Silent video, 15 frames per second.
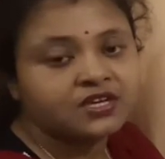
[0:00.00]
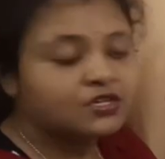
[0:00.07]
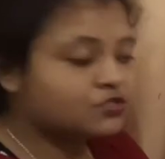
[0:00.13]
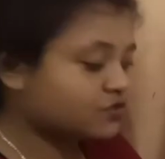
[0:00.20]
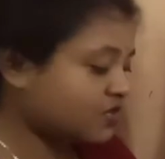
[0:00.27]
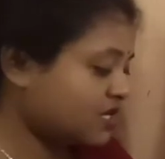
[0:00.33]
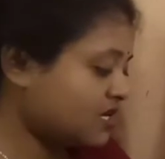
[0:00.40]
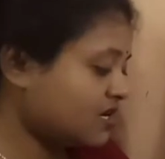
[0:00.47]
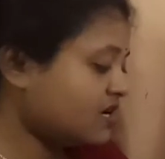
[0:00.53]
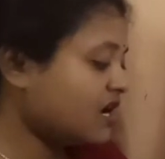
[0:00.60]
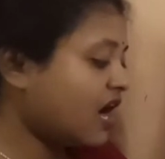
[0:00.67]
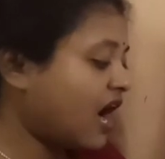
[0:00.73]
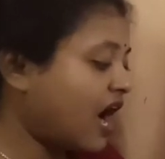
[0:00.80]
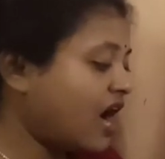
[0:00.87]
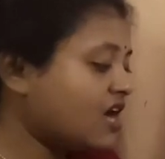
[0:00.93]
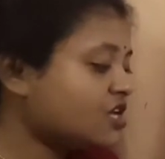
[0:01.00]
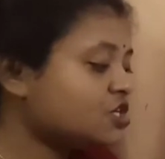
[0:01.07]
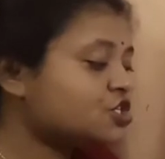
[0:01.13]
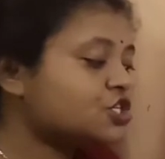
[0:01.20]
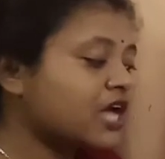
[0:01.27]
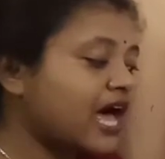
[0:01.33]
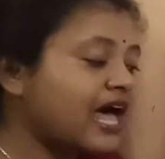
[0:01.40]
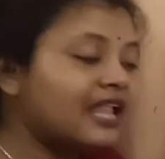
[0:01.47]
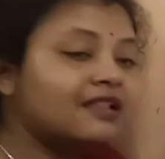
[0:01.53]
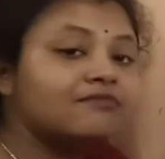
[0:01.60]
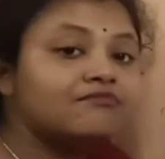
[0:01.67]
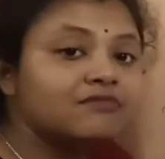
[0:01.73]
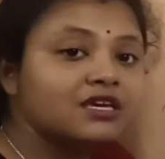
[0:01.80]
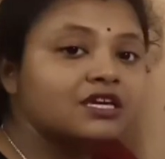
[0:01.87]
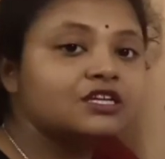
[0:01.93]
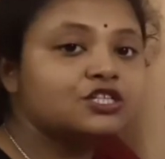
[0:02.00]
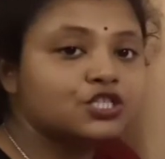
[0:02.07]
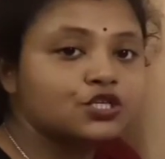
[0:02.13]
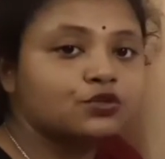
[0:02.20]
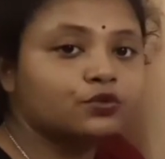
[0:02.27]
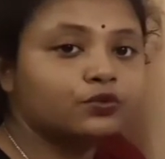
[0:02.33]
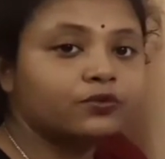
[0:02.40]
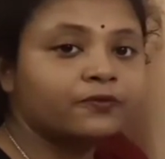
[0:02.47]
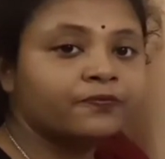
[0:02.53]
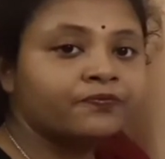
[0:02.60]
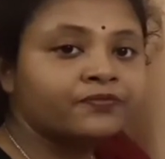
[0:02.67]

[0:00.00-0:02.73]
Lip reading: So here I shall meet you.